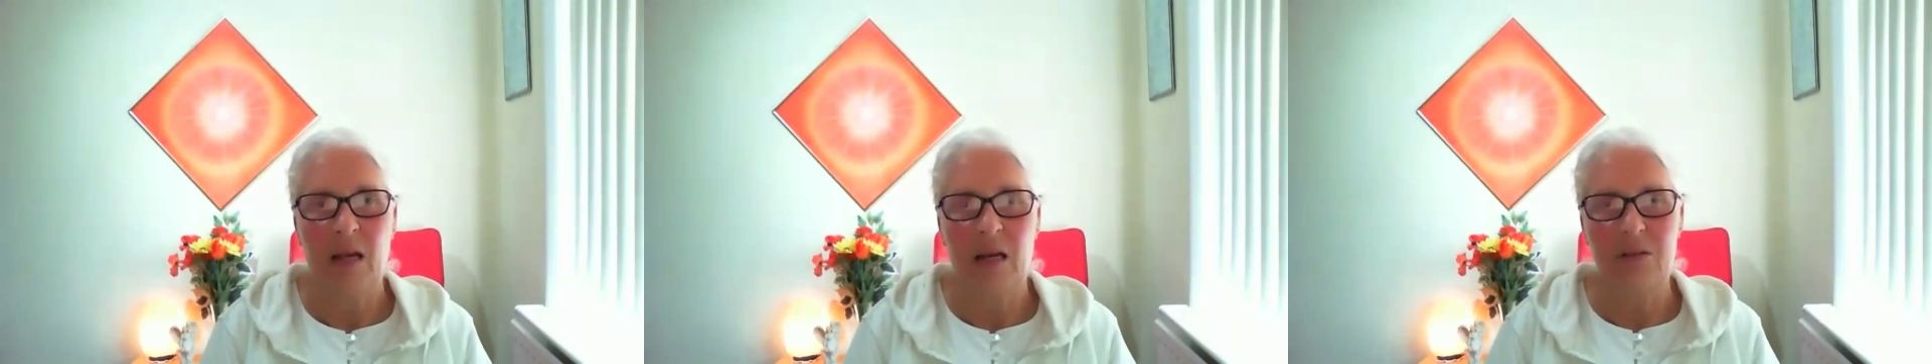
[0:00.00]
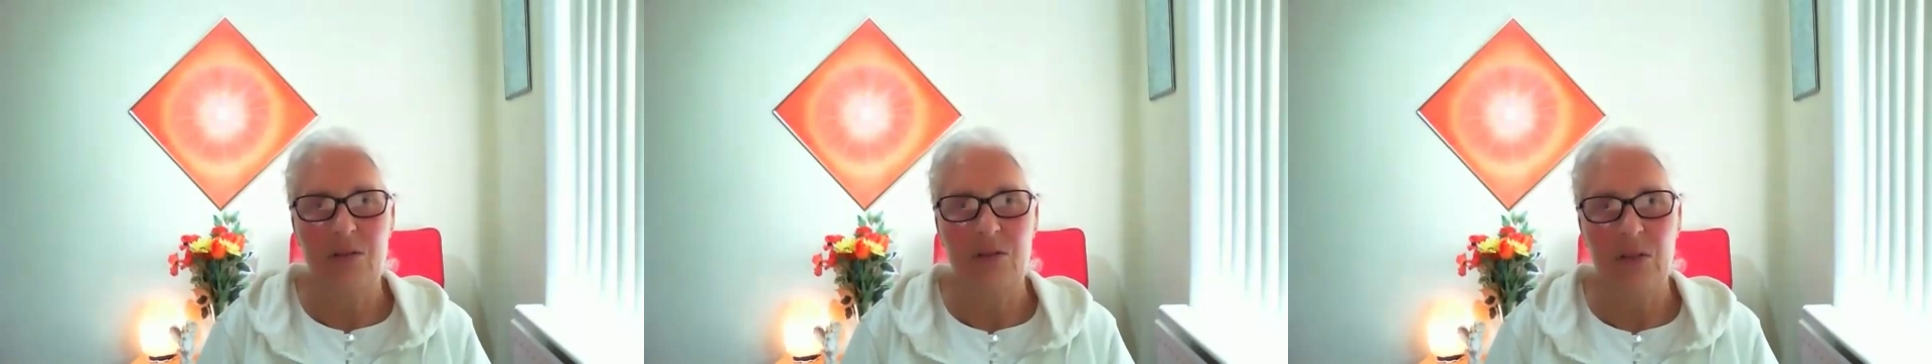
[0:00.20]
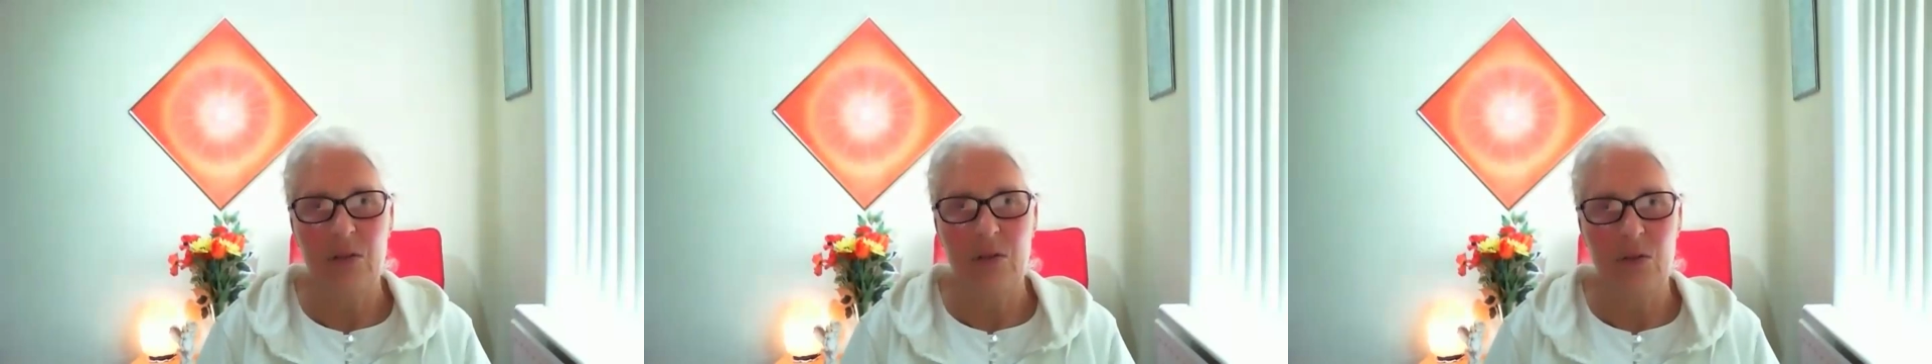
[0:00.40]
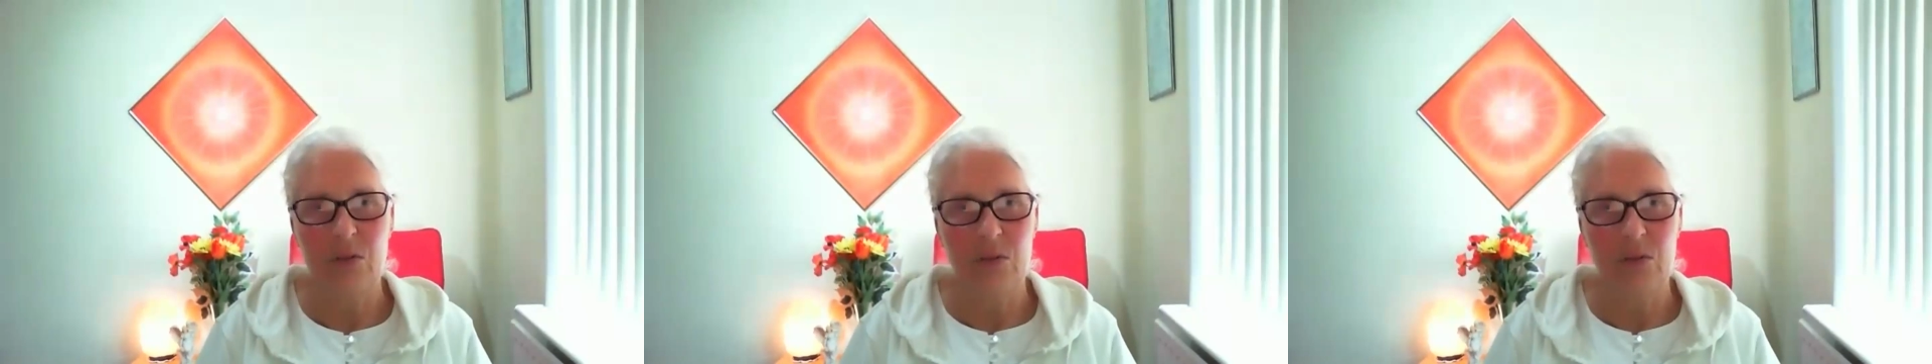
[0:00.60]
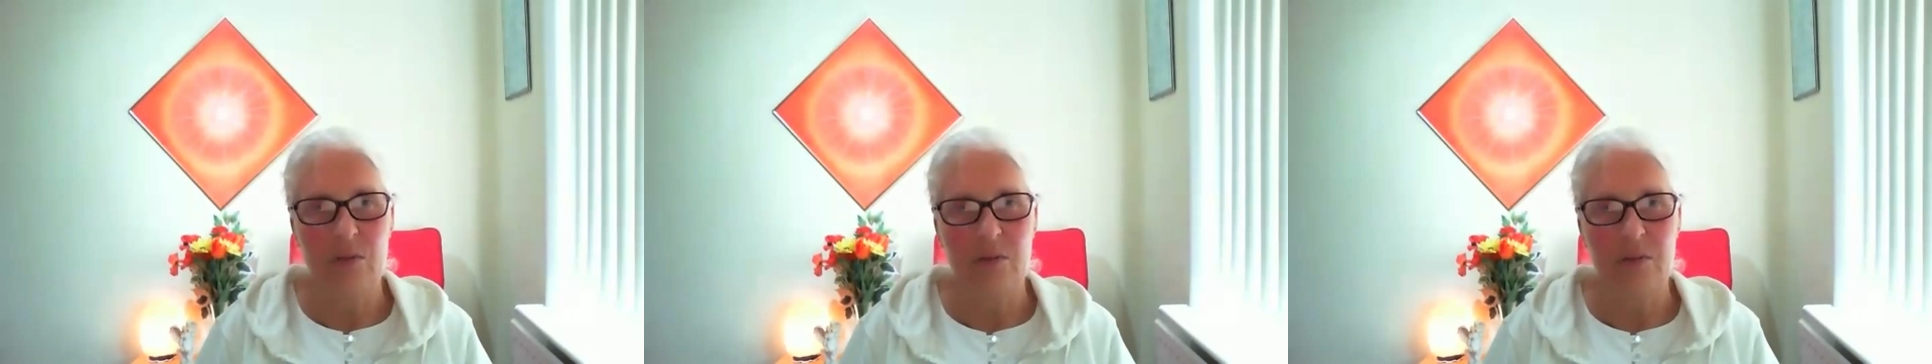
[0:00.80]
And
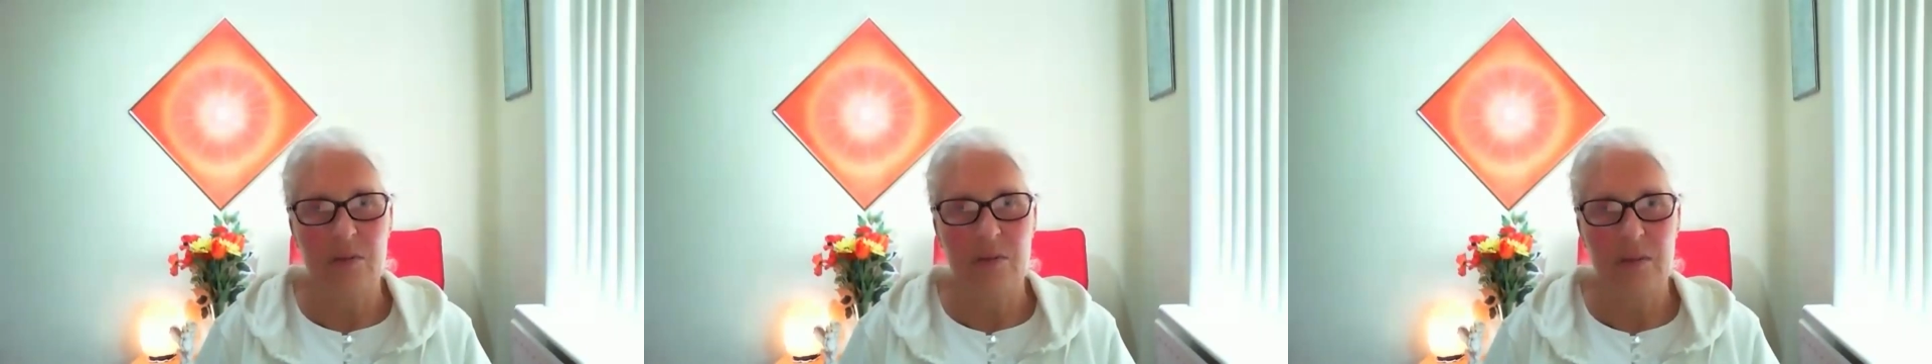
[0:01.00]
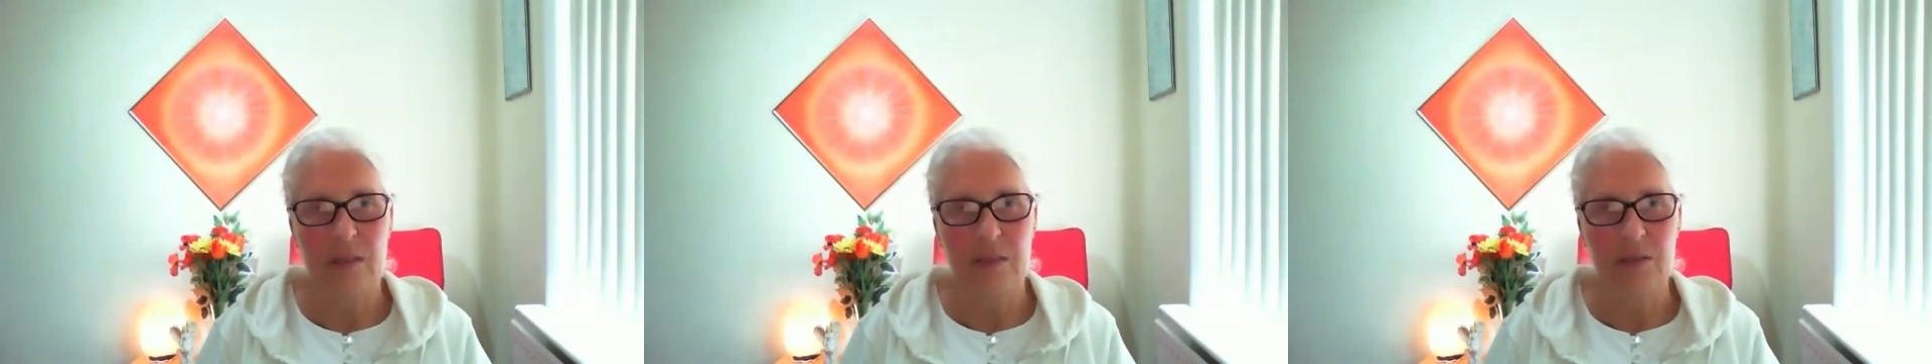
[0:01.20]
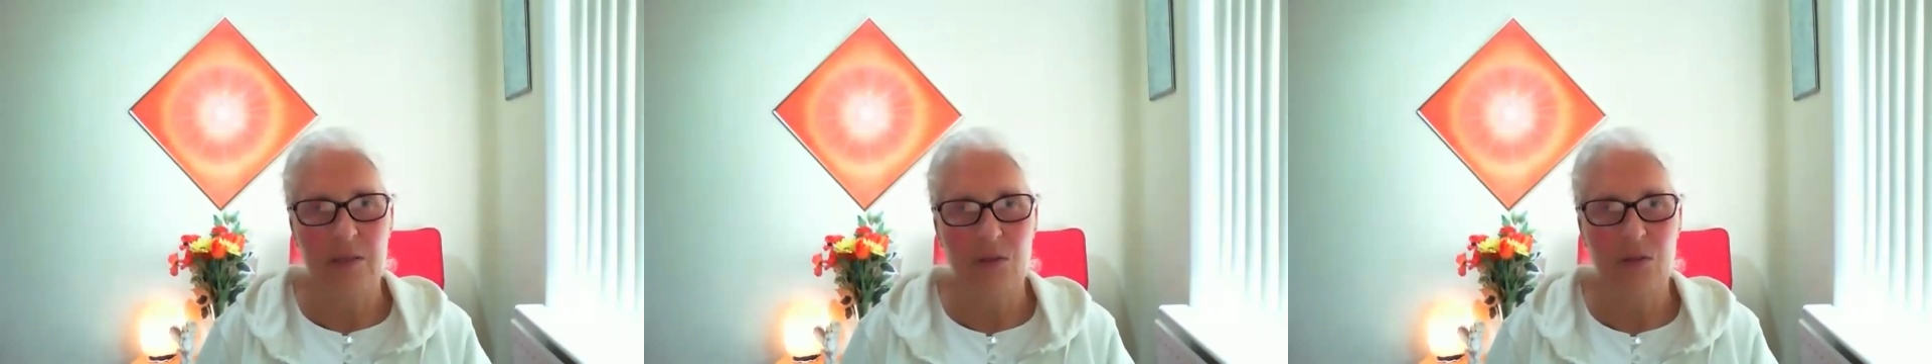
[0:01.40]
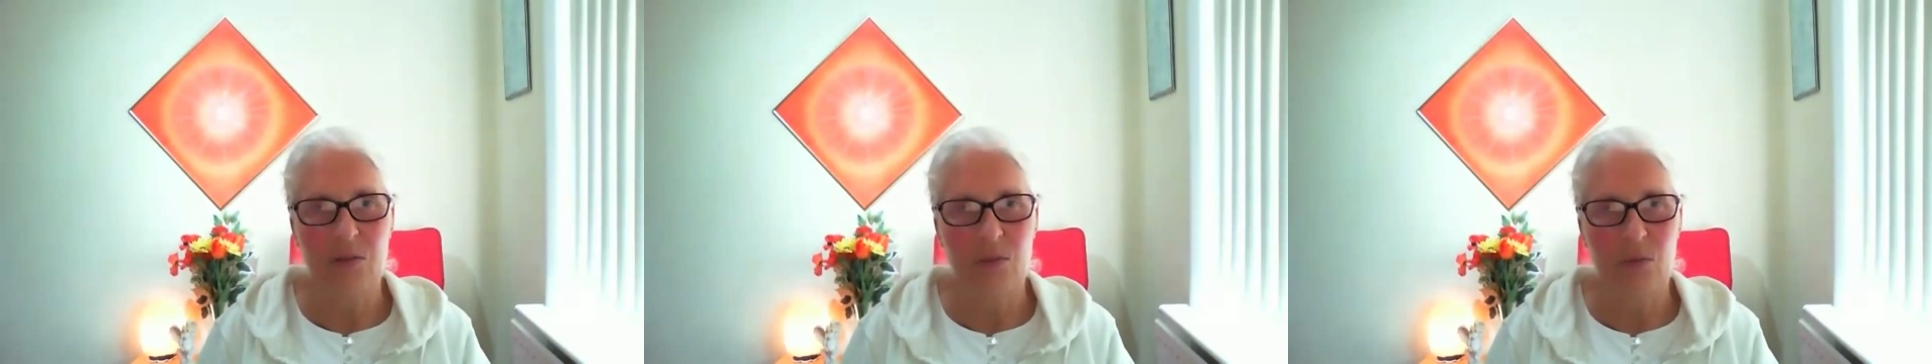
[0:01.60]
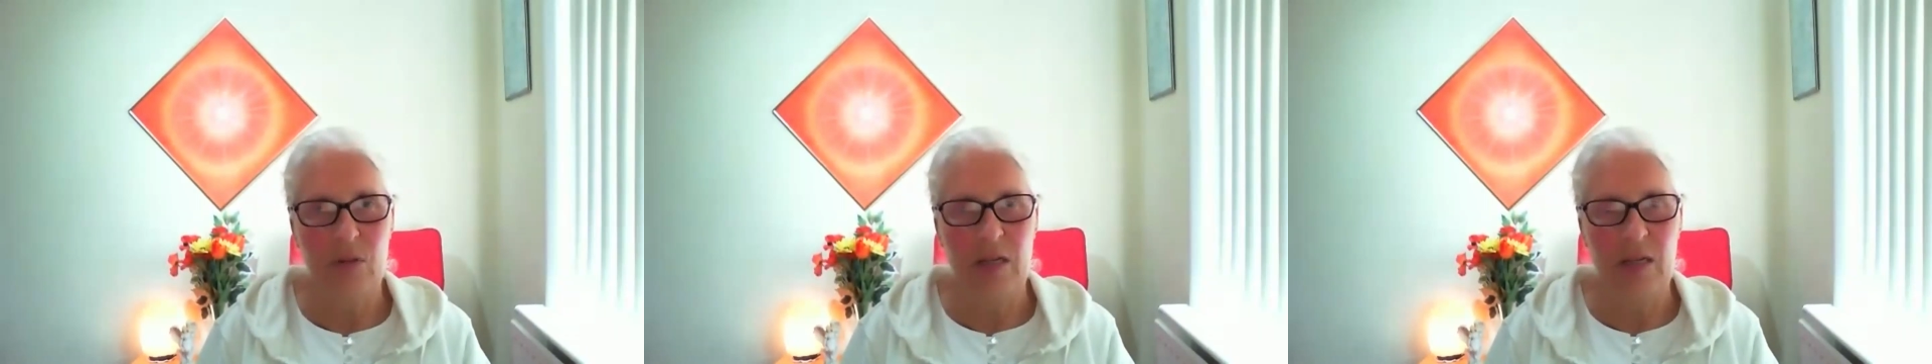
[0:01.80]
so I don't
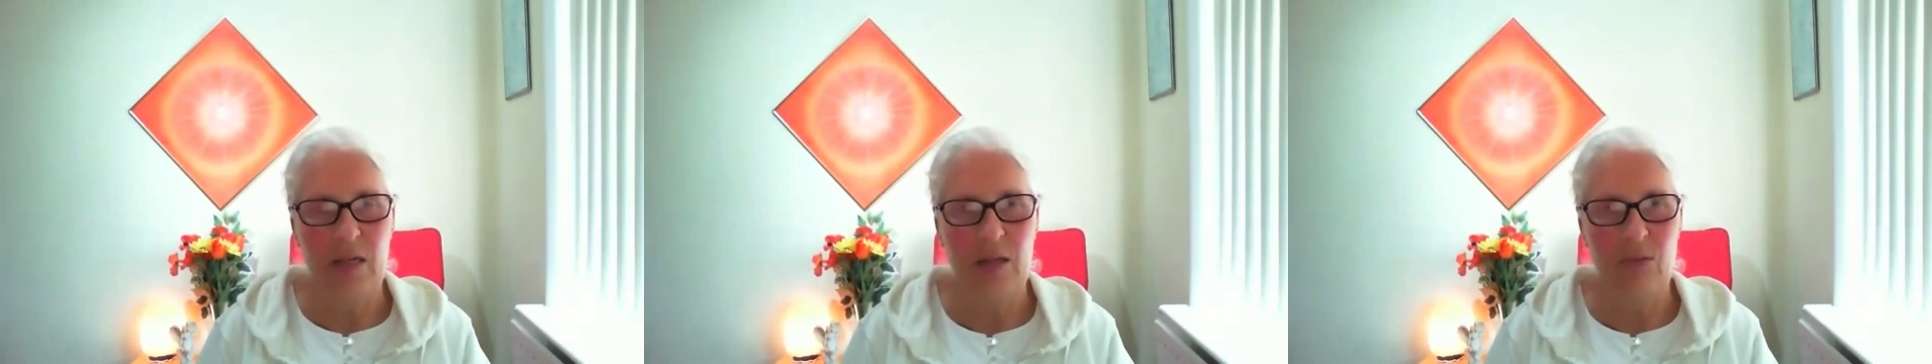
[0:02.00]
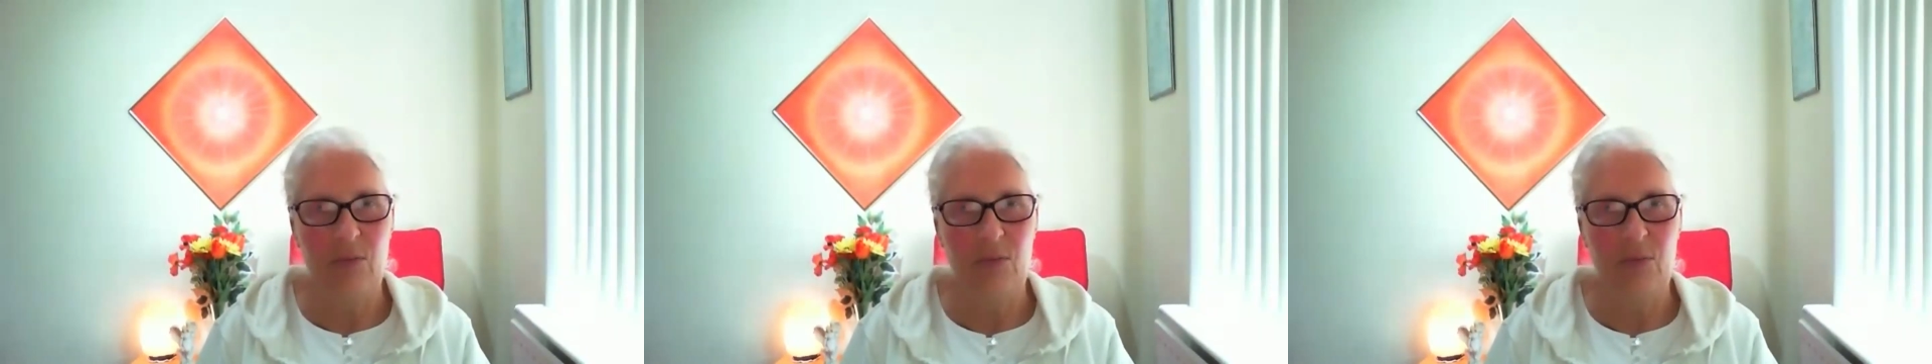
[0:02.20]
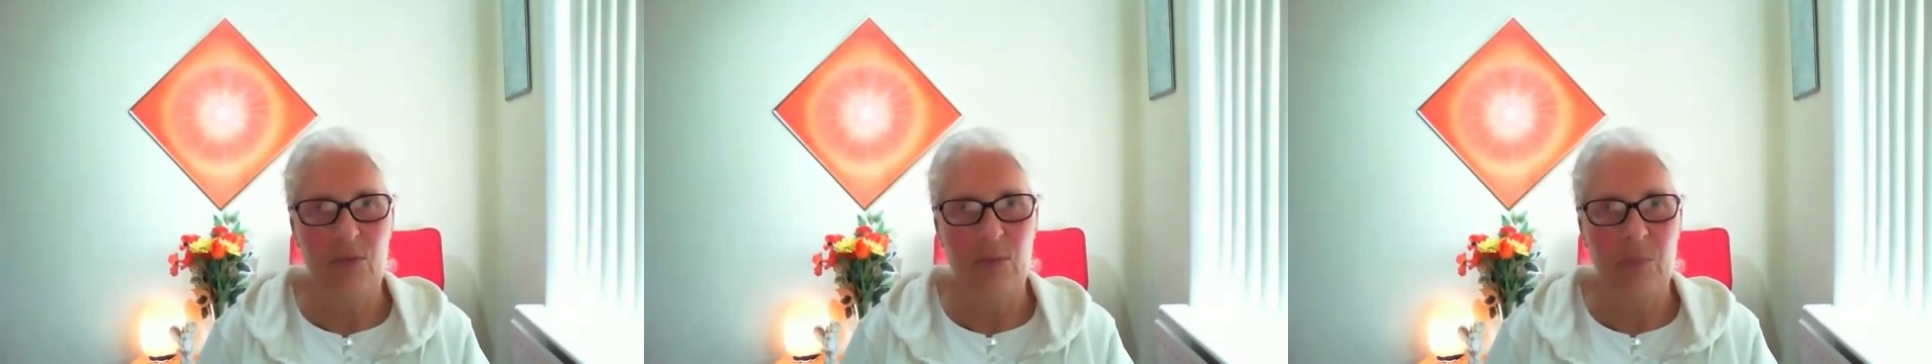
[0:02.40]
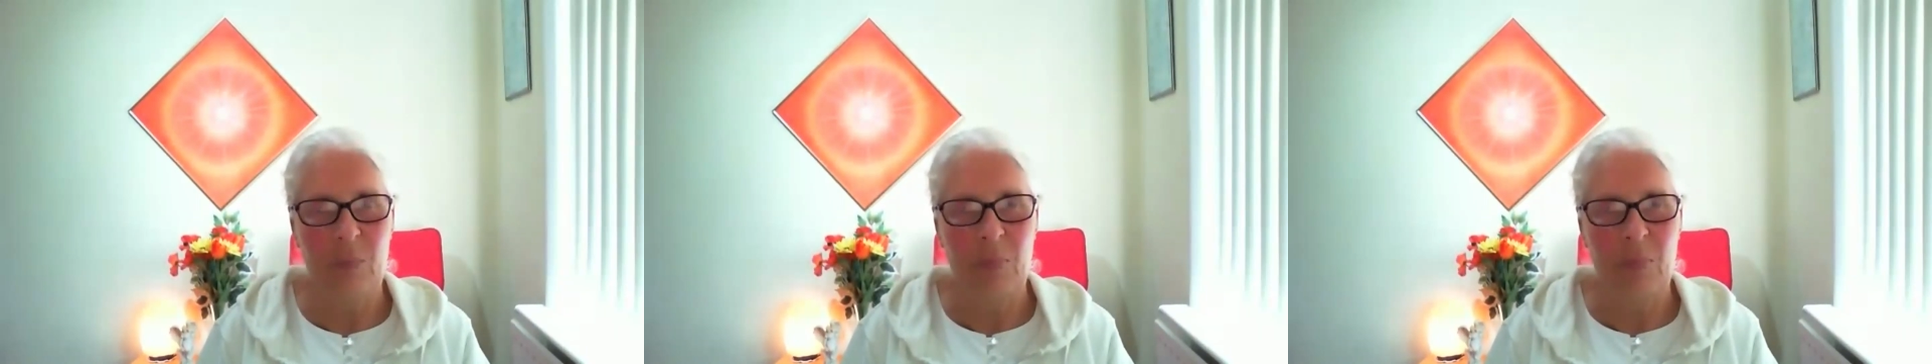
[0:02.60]
know if